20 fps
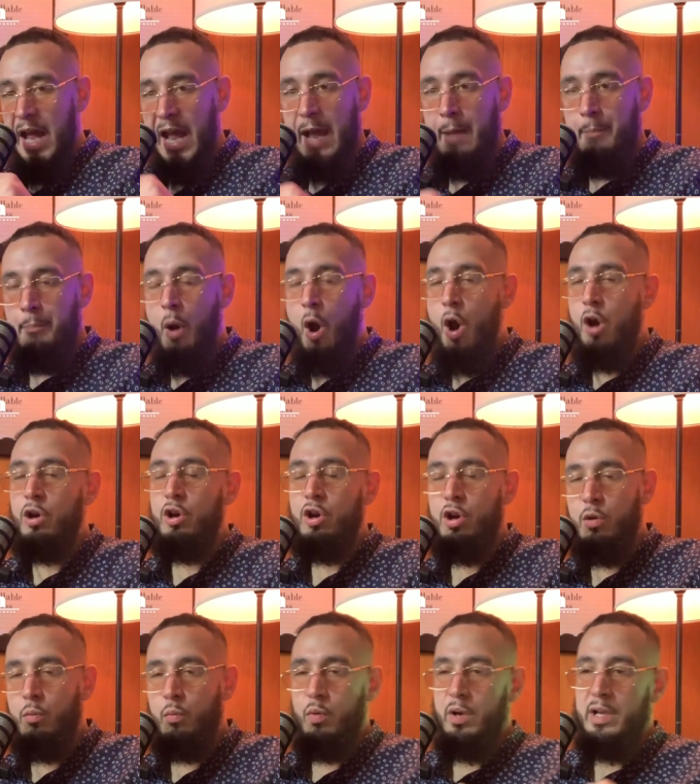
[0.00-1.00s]
and
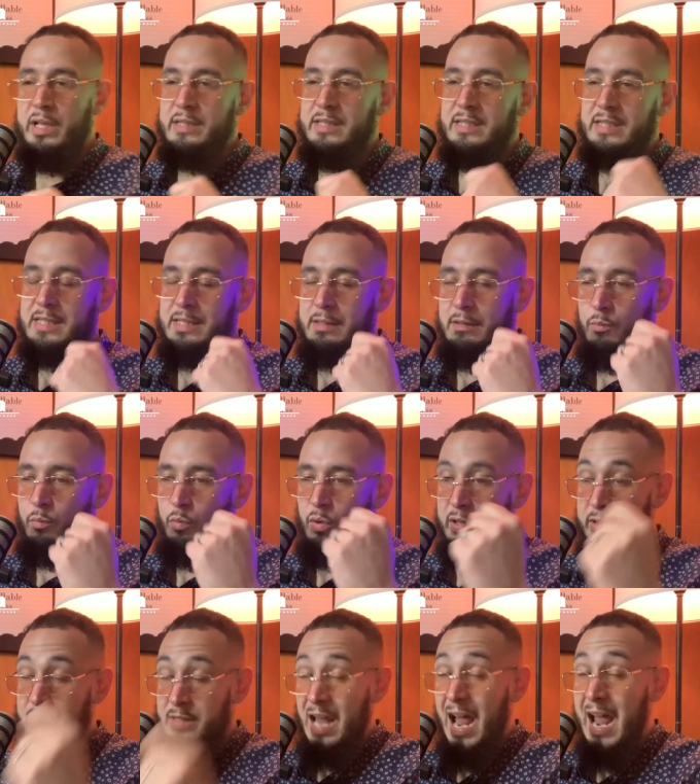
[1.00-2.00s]
partner with
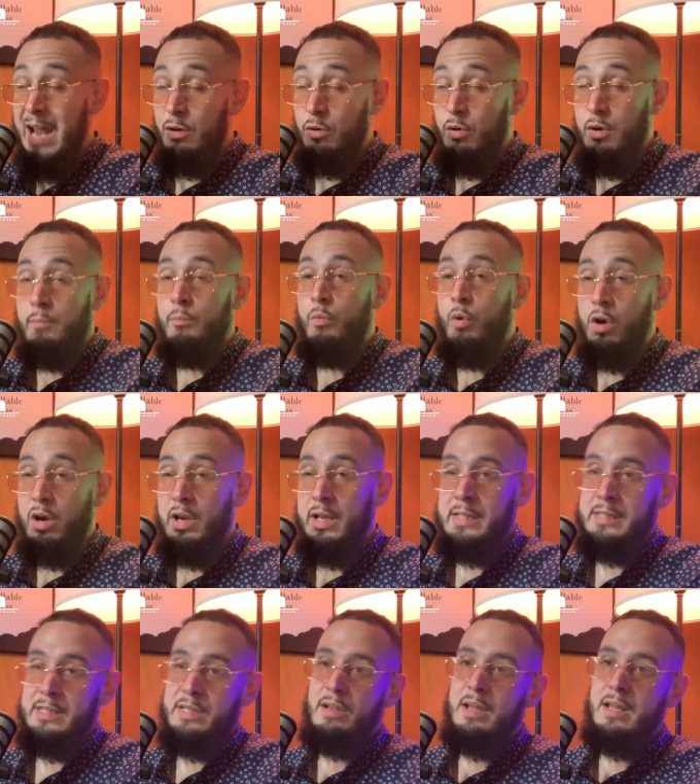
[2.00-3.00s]
with title and
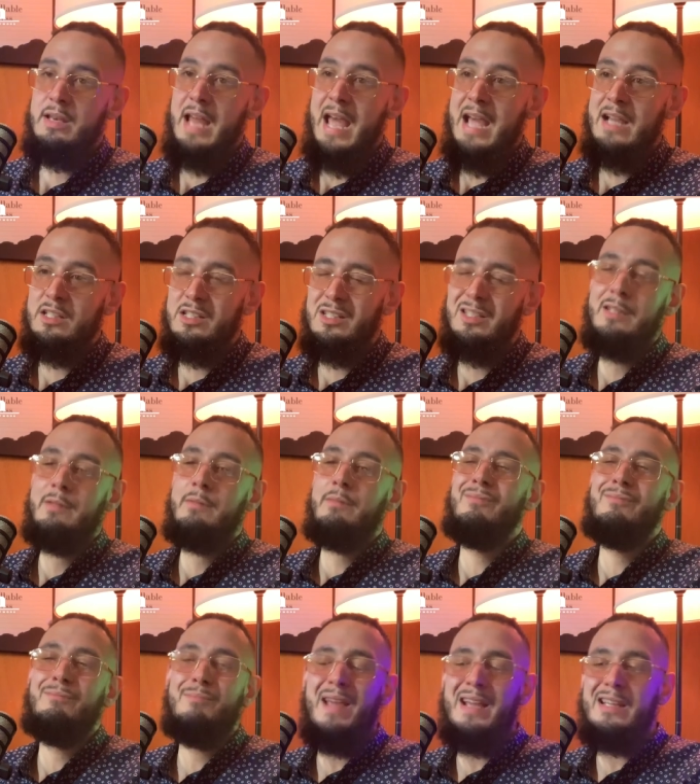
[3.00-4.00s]
mortgage and actually
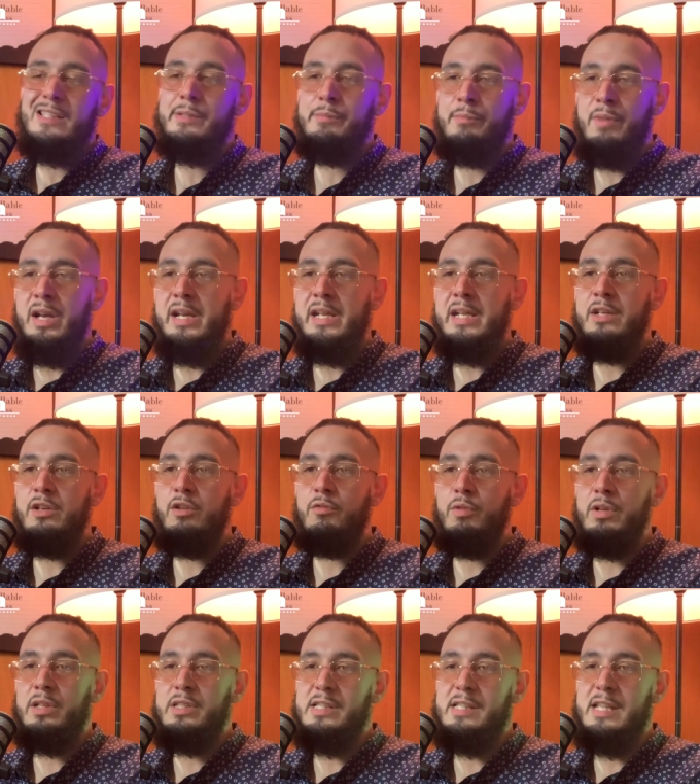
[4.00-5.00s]
make some money in your
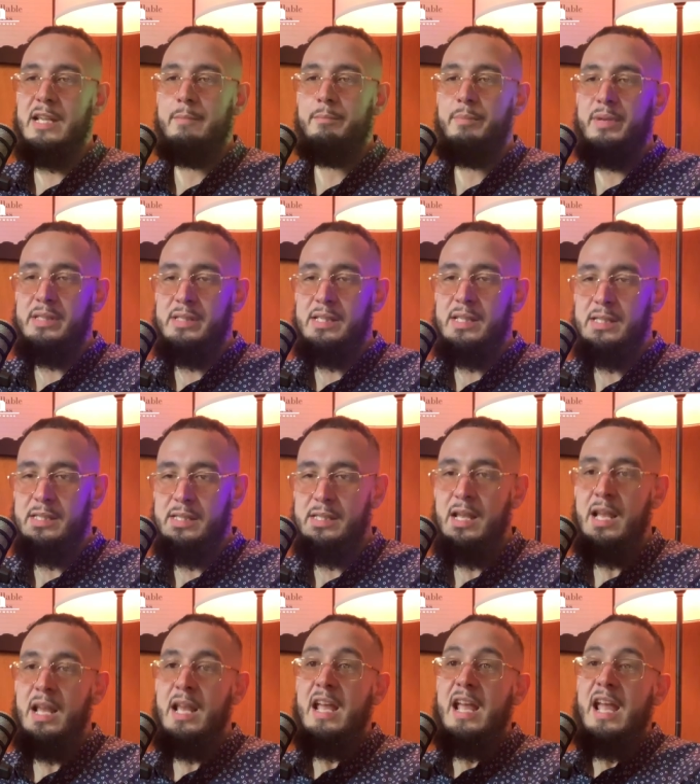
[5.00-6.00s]
real estate business,
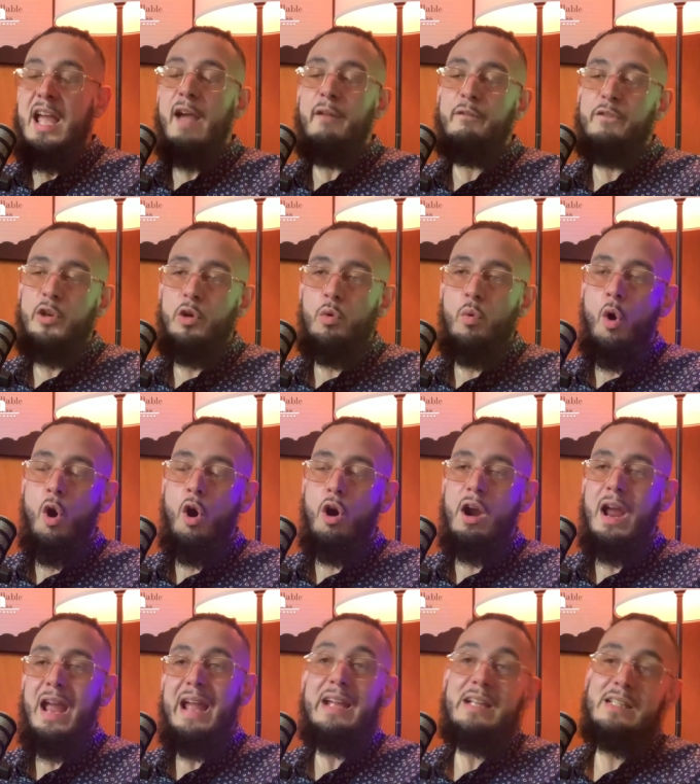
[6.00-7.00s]
if you
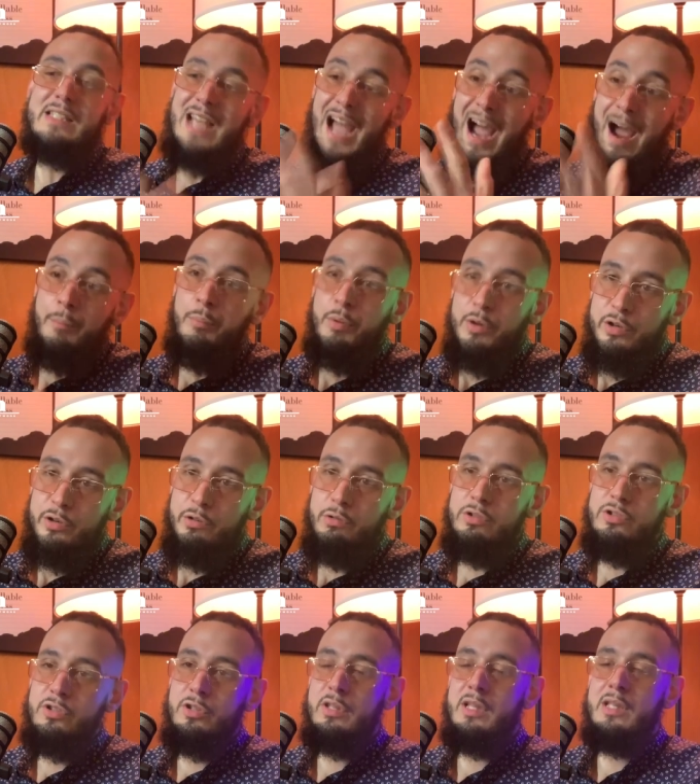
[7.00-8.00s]
are a top
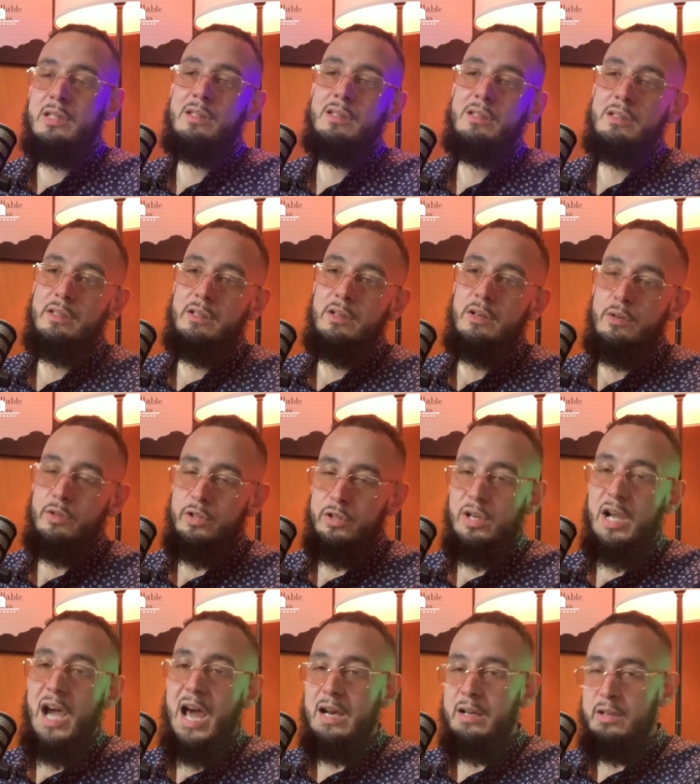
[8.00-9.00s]
producer, then you know you
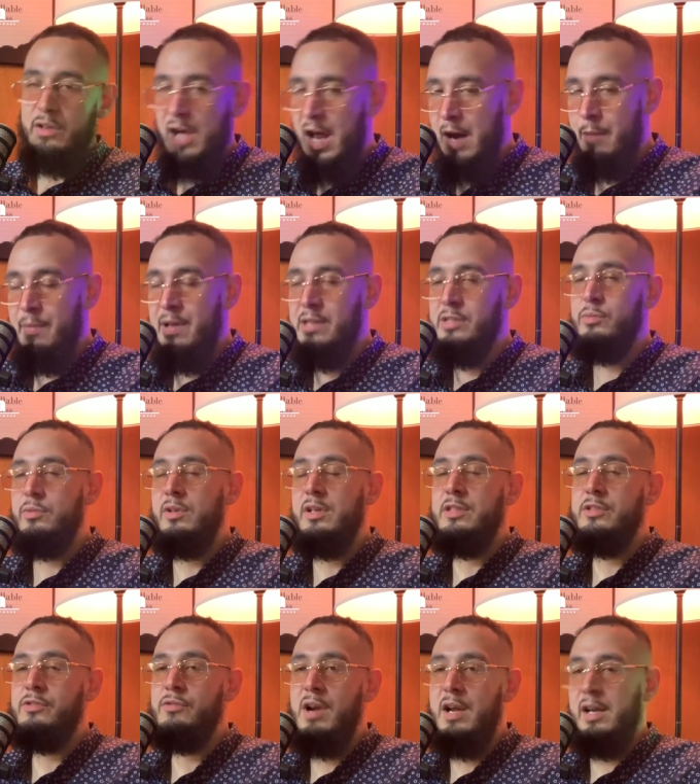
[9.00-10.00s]
got to you got to mess with
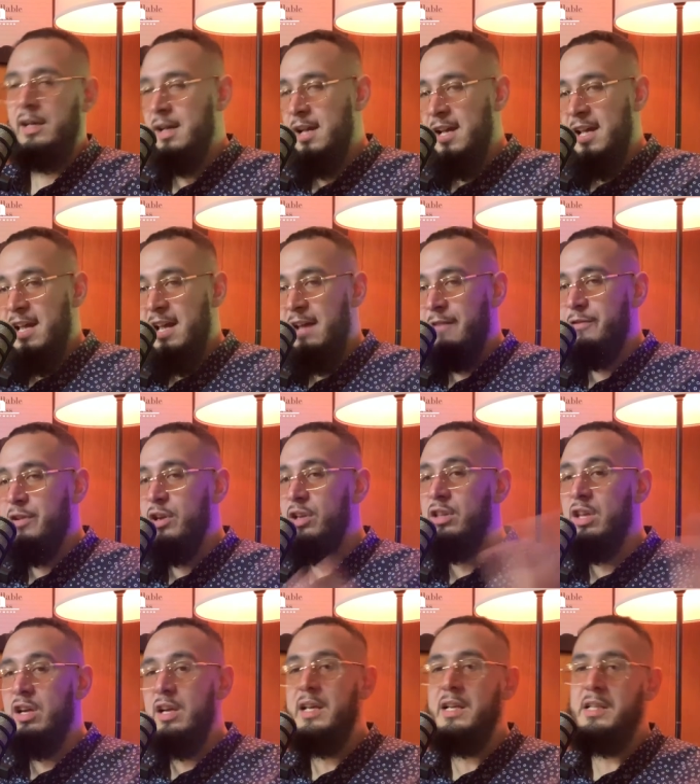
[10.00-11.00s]
us, right? If you're
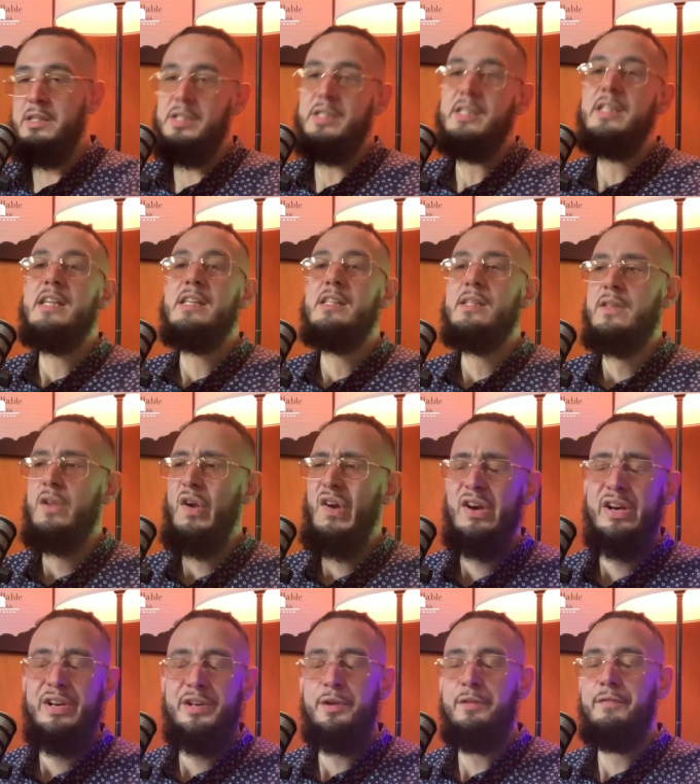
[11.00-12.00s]
looking to just get
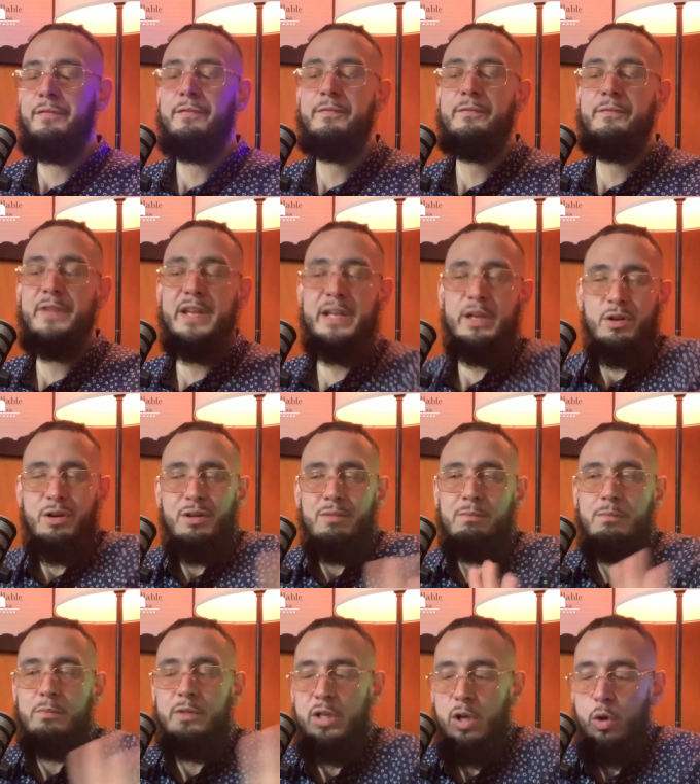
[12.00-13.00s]
started and you're
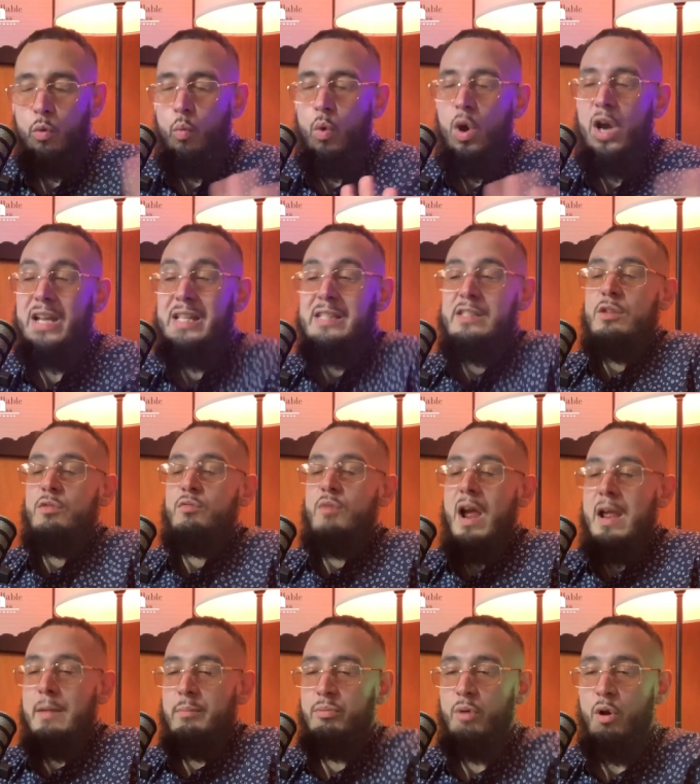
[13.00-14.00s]
figuring, you know, what is the
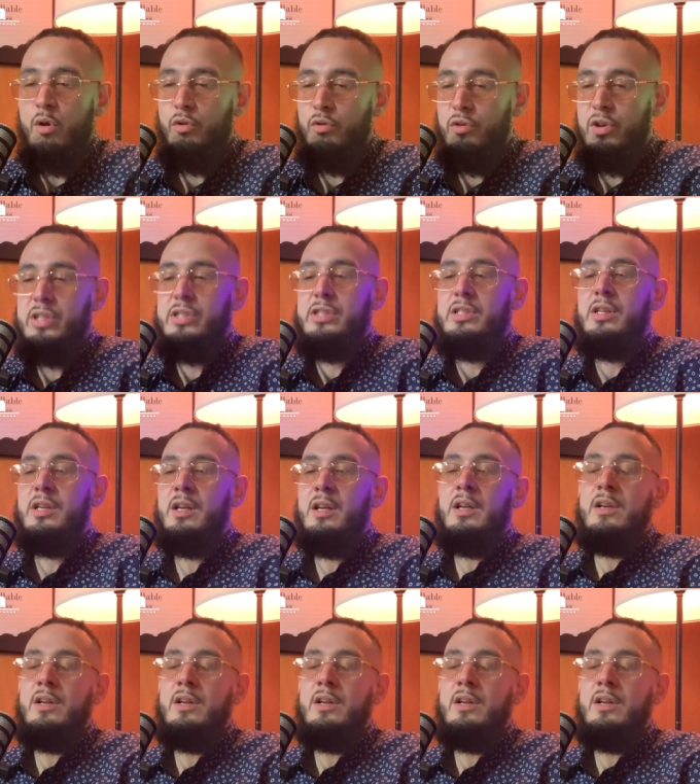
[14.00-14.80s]
right brokerage,